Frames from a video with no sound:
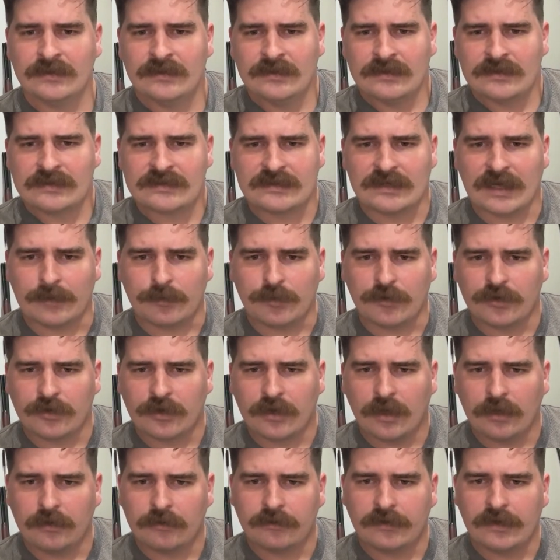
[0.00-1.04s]
Sniper
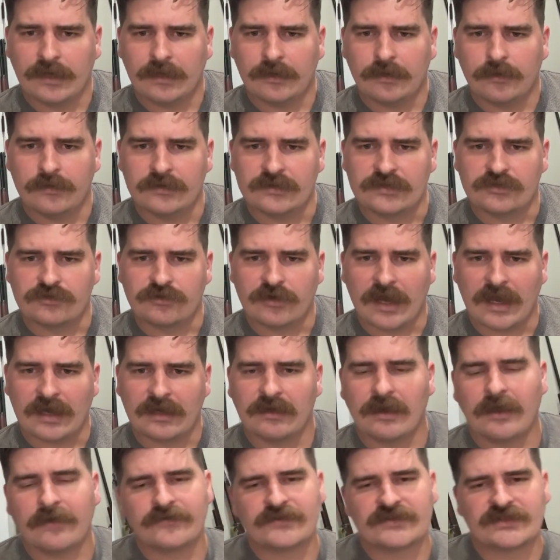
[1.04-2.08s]
color yellow is Dragonov.